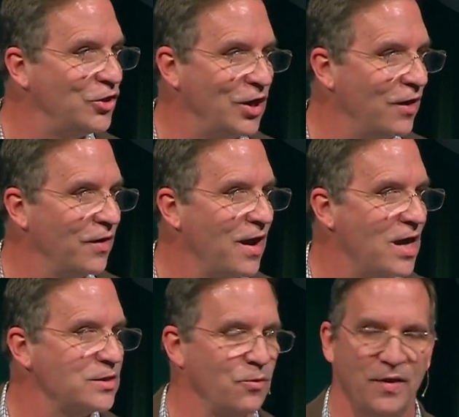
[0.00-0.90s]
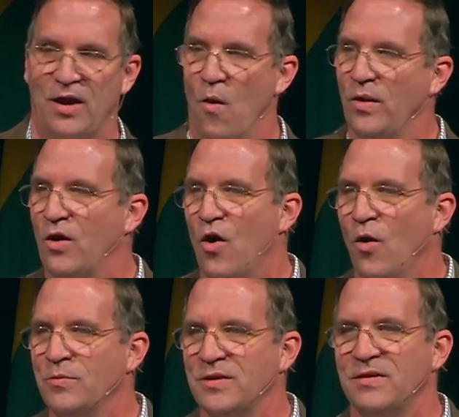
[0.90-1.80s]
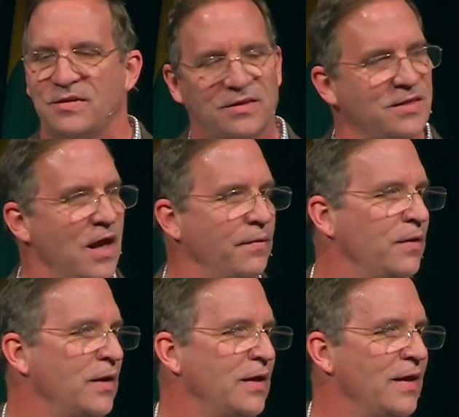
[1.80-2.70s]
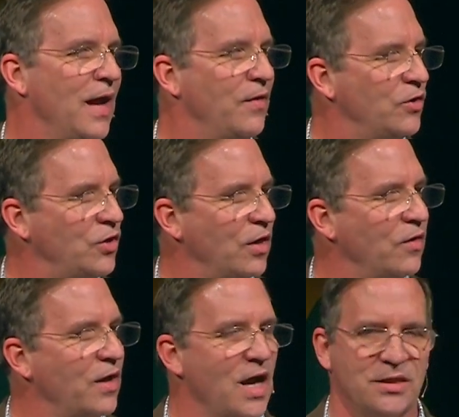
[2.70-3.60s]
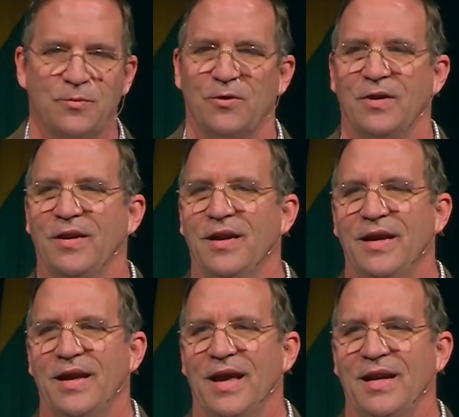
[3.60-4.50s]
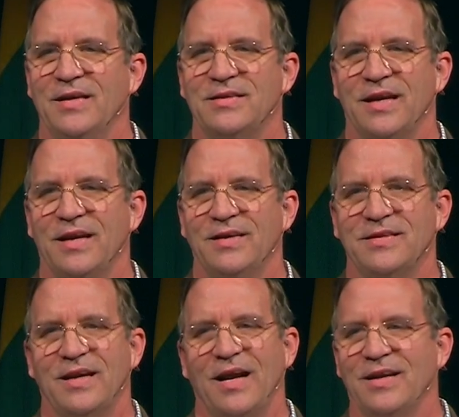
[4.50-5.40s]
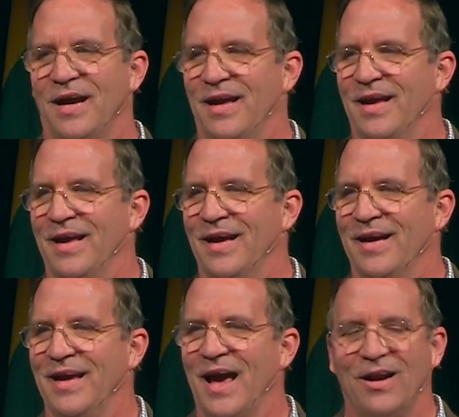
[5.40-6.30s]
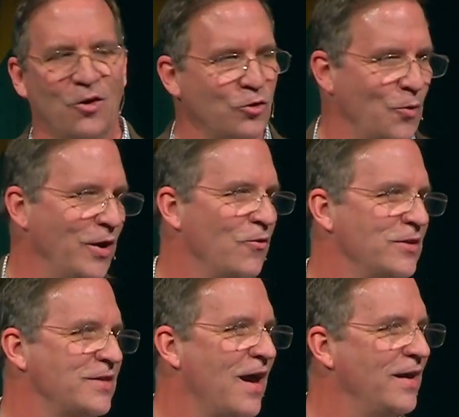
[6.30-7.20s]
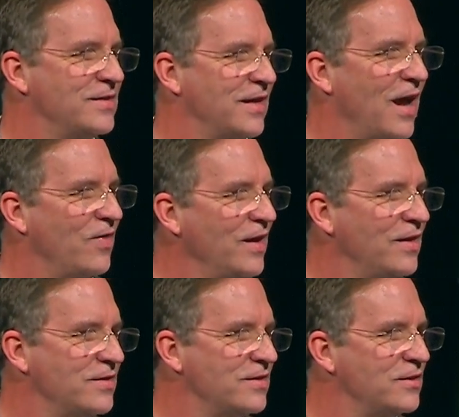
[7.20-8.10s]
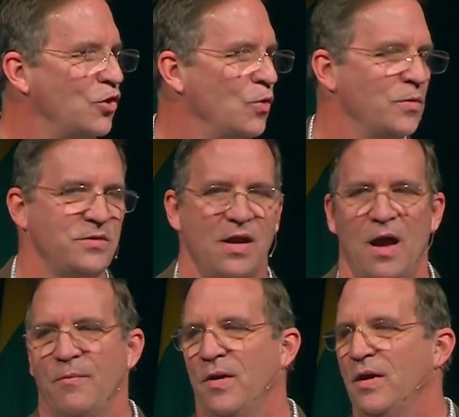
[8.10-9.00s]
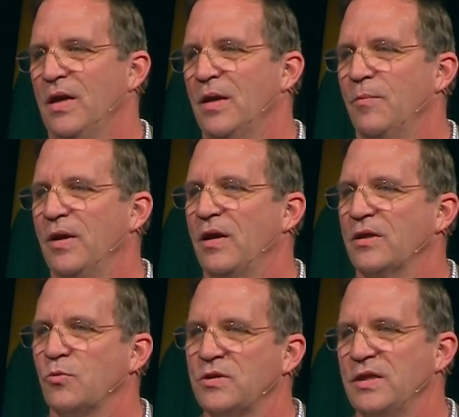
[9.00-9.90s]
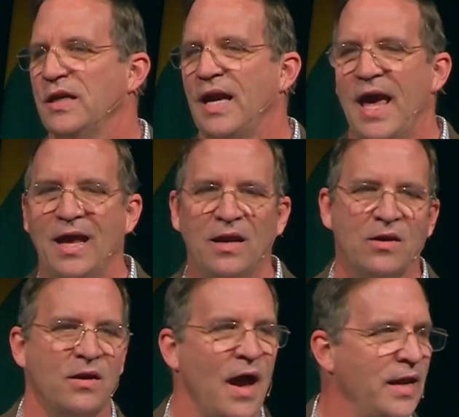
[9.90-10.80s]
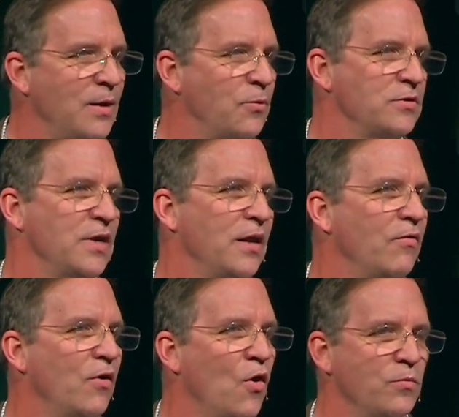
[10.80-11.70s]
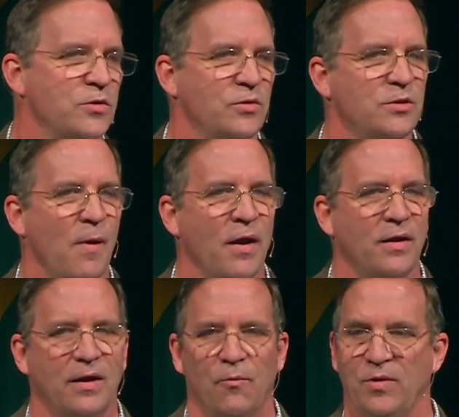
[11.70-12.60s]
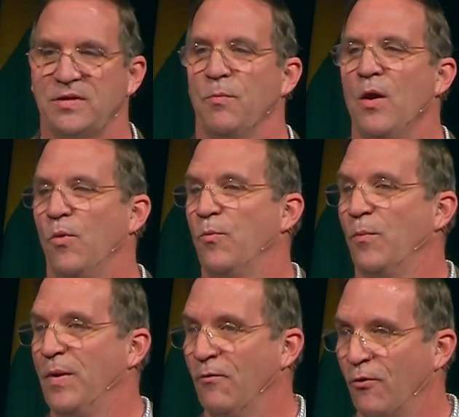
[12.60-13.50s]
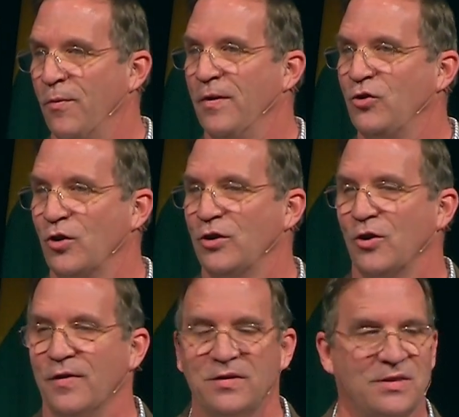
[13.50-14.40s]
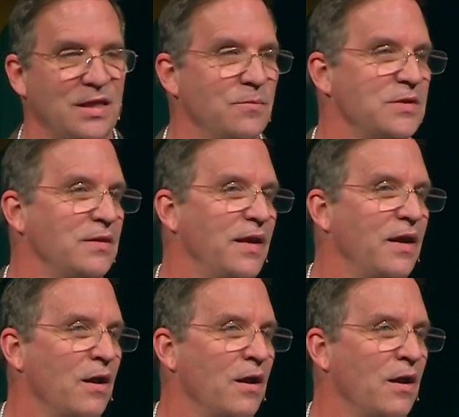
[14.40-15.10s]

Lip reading: share the gospel. They go into homes, they sit down, and they share the gospel. And he said, he had a little twinkle in his eye. He said, I think this is Cuba's time because we're seeing 80 to 90% of the homes responding. And we put people from the church on these teams, and they